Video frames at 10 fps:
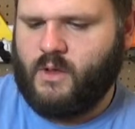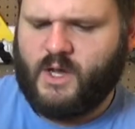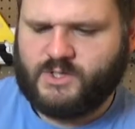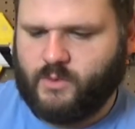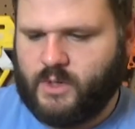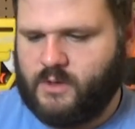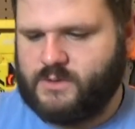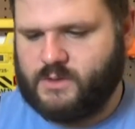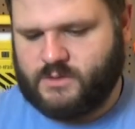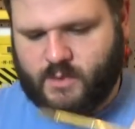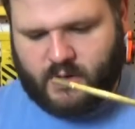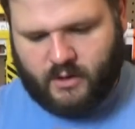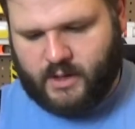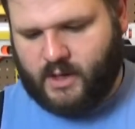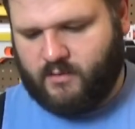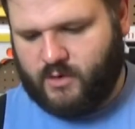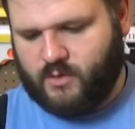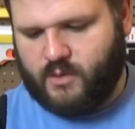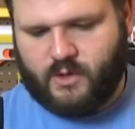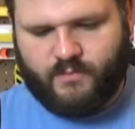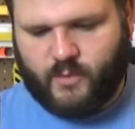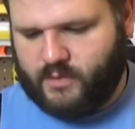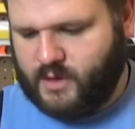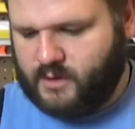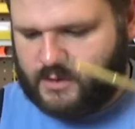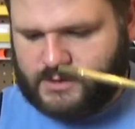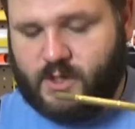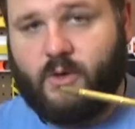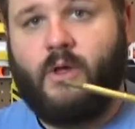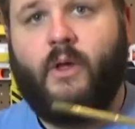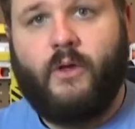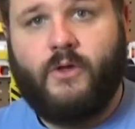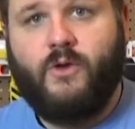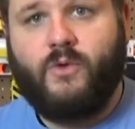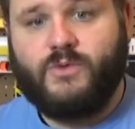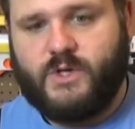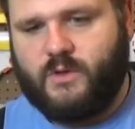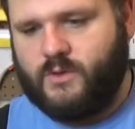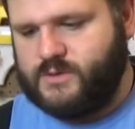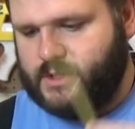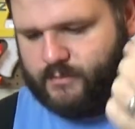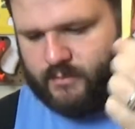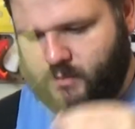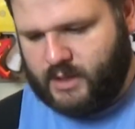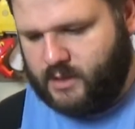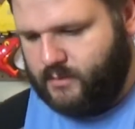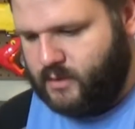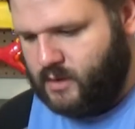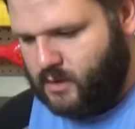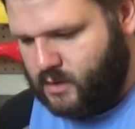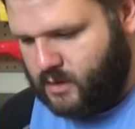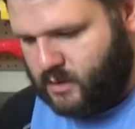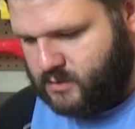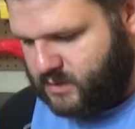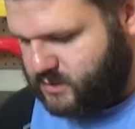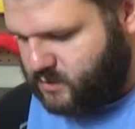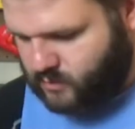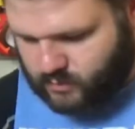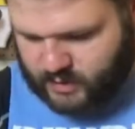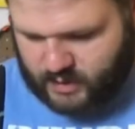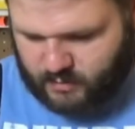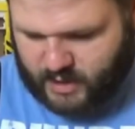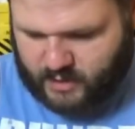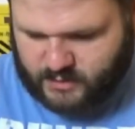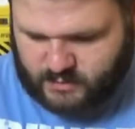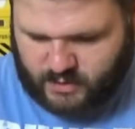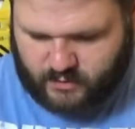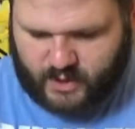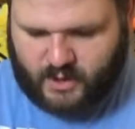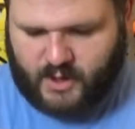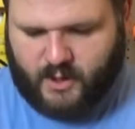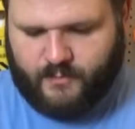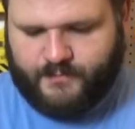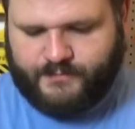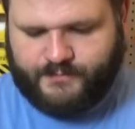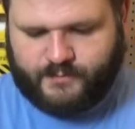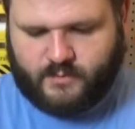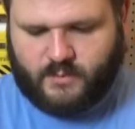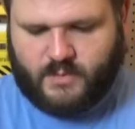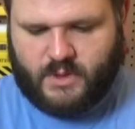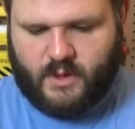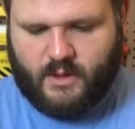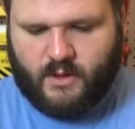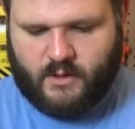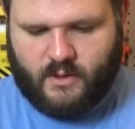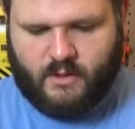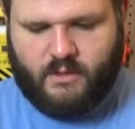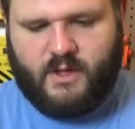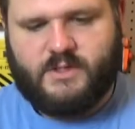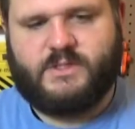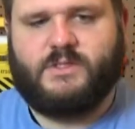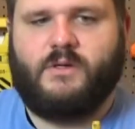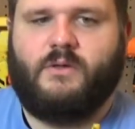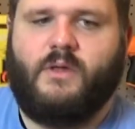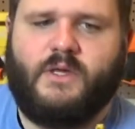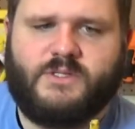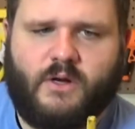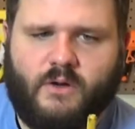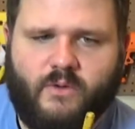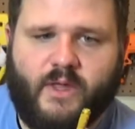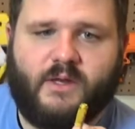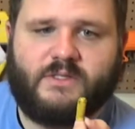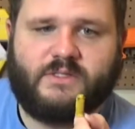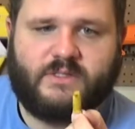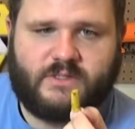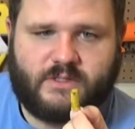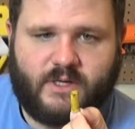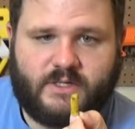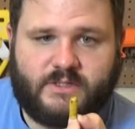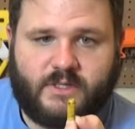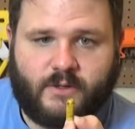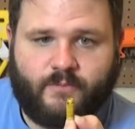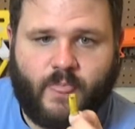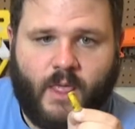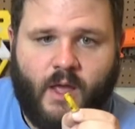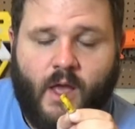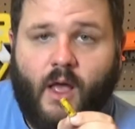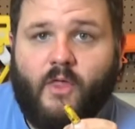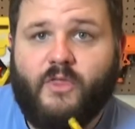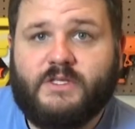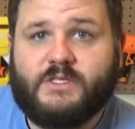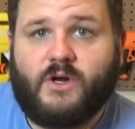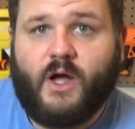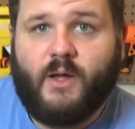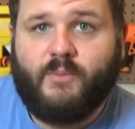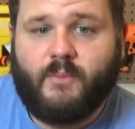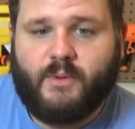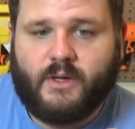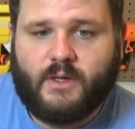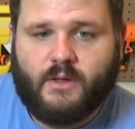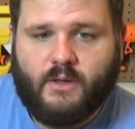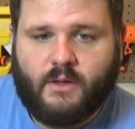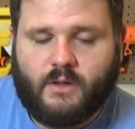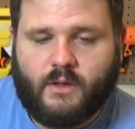actually, we're not using this barrel, and I have a new one with the other, so you don't lose it. Me, doesn't really matter to me right now. This is our, oh, that is disgusting. This is our hop-up bucking.